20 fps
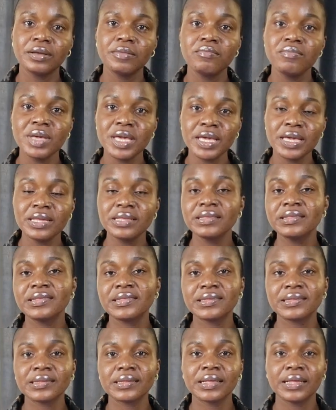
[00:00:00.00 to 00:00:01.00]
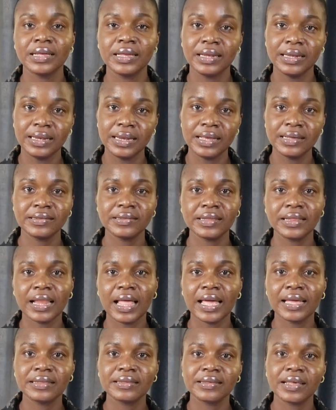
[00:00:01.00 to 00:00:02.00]
means less
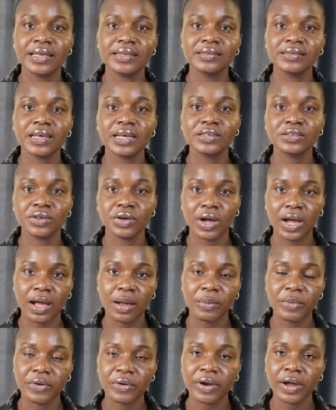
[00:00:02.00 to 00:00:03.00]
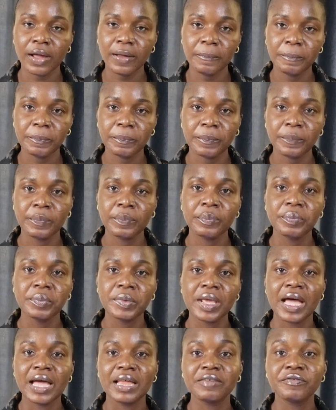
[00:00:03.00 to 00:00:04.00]
light enters your camera
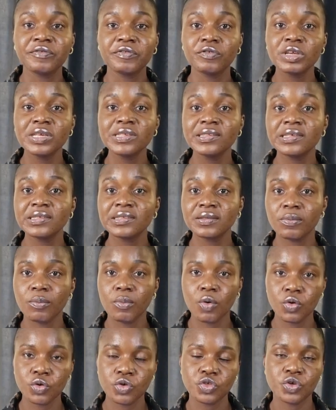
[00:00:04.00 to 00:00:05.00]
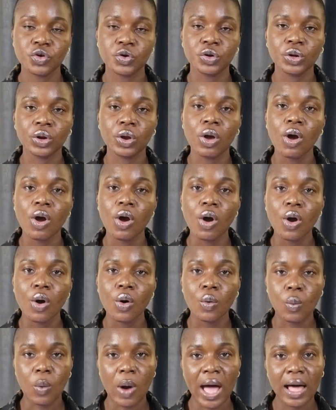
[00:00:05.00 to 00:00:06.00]
and freezes motion,
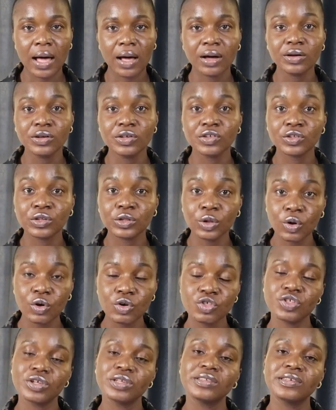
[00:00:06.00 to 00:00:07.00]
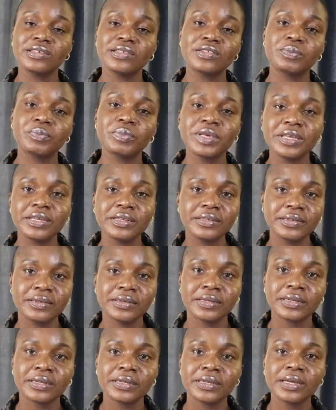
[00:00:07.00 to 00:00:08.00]
while slow shutter speed
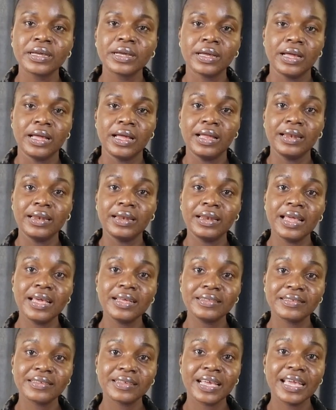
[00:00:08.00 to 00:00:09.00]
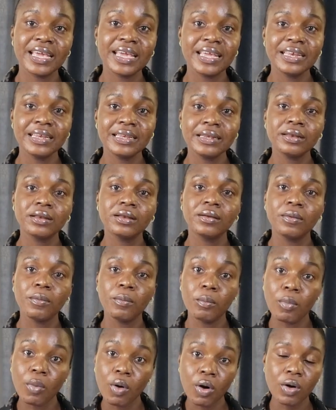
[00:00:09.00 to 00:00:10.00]
lets in
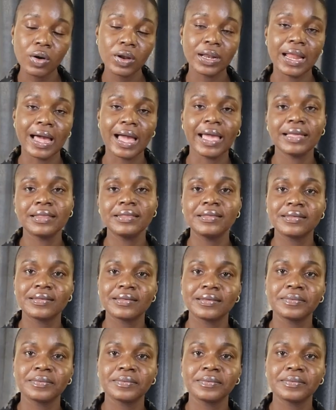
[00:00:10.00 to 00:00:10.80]
more light